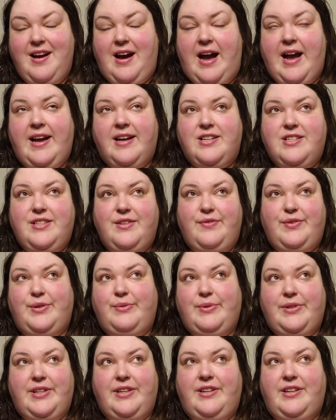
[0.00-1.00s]
I actually feel
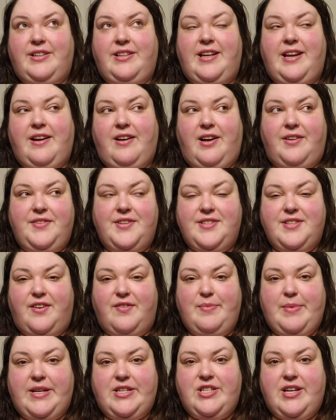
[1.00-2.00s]
really good that I got this
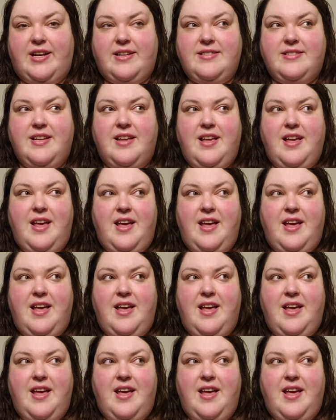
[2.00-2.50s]
off my chest